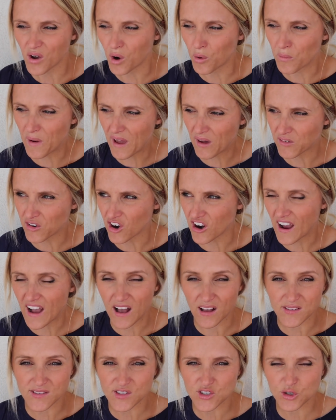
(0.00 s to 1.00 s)
around our
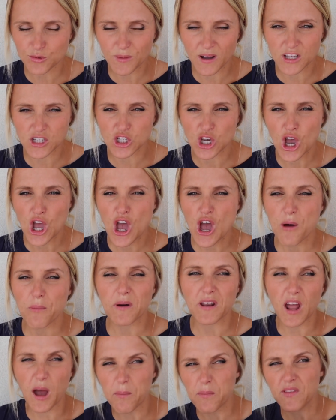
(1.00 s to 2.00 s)
house too much,
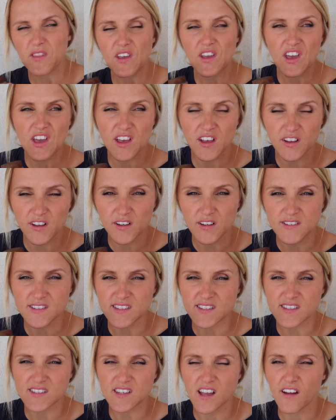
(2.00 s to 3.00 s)
but up in the hills
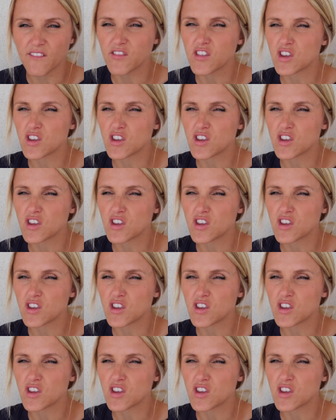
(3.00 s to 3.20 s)
and stuff,